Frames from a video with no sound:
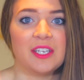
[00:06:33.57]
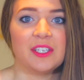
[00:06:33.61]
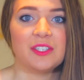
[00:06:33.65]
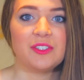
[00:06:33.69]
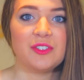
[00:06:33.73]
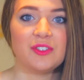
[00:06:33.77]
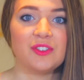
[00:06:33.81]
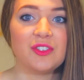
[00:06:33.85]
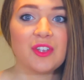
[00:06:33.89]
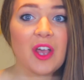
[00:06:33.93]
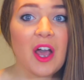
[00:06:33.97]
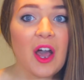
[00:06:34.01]

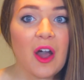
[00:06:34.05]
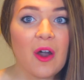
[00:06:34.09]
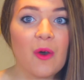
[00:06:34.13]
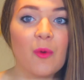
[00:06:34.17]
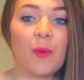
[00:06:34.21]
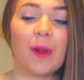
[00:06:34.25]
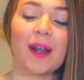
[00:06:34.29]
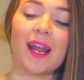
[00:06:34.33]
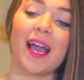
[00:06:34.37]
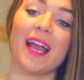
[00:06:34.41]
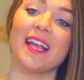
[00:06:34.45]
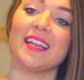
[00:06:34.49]
So
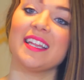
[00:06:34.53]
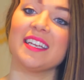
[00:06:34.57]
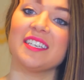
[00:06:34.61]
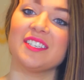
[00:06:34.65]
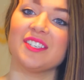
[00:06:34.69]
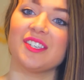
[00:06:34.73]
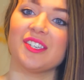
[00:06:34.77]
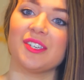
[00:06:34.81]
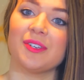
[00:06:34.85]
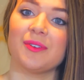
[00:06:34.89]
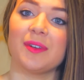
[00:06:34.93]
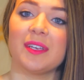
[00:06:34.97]
what I
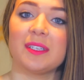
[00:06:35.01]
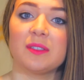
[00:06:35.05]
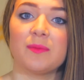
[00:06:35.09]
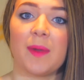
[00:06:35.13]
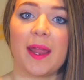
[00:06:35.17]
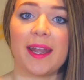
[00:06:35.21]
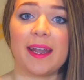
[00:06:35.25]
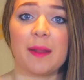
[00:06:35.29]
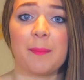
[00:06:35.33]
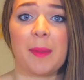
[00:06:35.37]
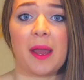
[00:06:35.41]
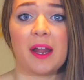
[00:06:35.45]
like to do is
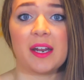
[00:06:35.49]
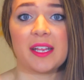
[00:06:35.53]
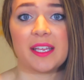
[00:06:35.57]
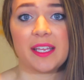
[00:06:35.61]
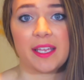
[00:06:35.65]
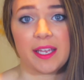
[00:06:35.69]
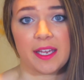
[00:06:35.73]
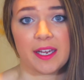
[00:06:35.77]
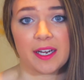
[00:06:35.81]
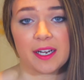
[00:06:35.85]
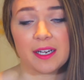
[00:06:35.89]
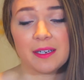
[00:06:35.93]
wait about
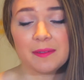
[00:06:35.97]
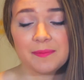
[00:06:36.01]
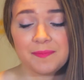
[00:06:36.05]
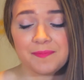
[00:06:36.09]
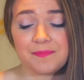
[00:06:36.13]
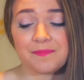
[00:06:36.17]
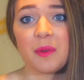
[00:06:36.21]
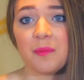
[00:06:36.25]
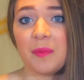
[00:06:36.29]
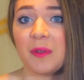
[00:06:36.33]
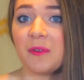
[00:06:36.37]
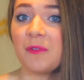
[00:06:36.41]
a year
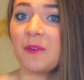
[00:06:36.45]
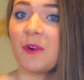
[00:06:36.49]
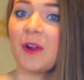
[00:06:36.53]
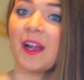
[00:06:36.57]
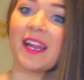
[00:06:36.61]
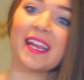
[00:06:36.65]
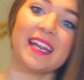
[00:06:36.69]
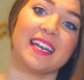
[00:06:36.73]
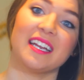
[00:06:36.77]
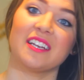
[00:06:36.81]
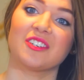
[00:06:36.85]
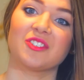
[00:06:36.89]
before
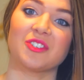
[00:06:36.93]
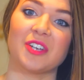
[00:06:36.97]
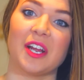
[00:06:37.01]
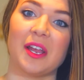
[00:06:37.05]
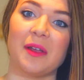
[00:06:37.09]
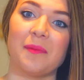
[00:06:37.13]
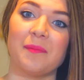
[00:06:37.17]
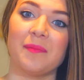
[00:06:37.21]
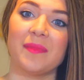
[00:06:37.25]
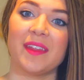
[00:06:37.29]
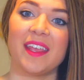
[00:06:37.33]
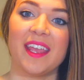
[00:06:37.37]
I get a
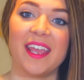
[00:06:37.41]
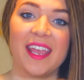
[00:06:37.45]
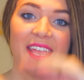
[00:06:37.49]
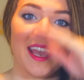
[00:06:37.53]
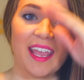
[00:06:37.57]
trim.